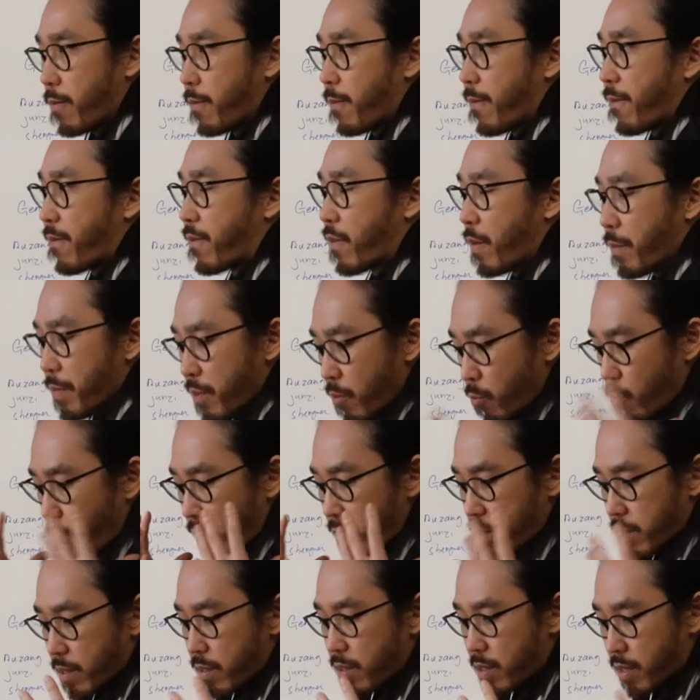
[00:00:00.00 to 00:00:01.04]
from the
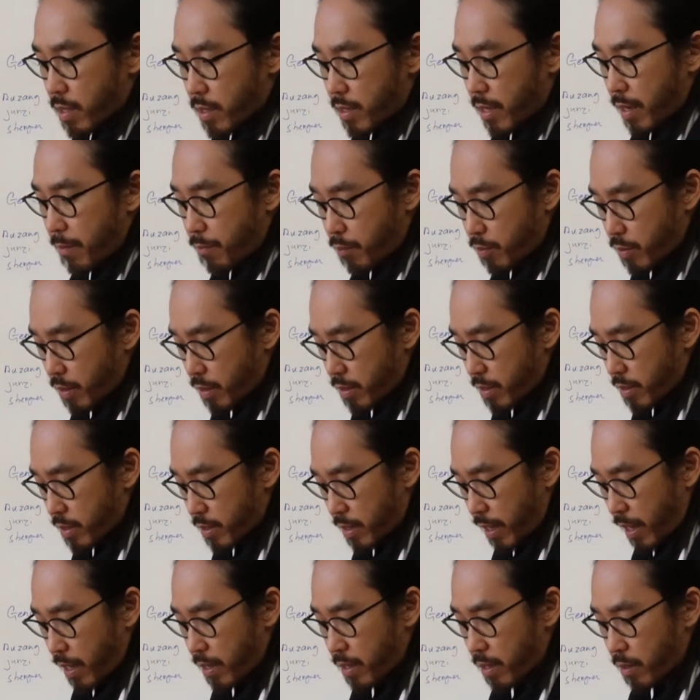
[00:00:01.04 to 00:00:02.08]
Western contemporary
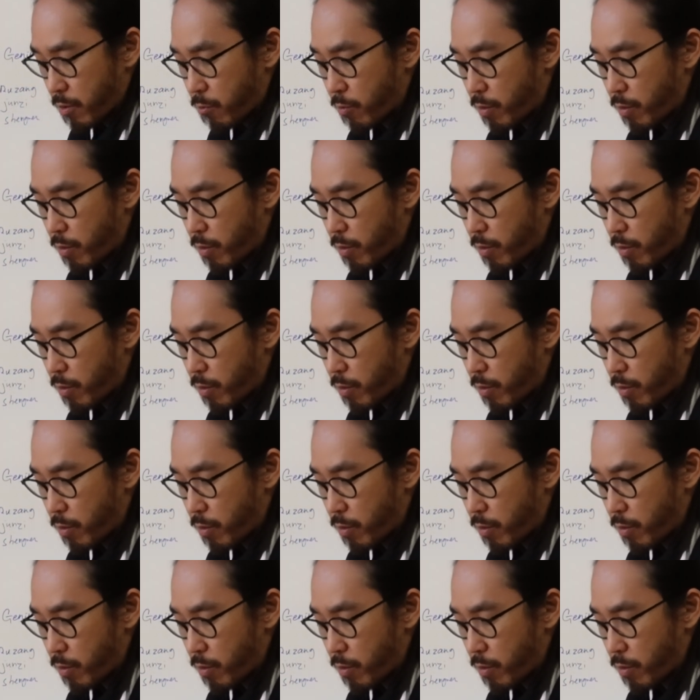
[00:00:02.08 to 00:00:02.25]
understanding,